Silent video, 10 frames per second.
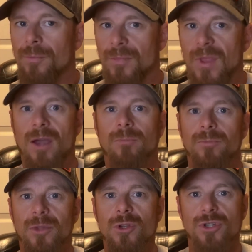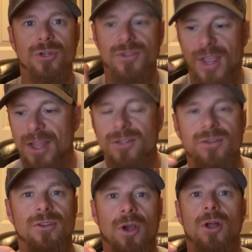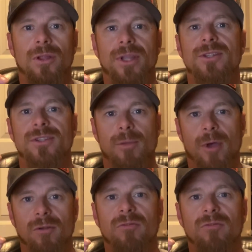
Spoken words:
yeah, you should just answer the calling and step out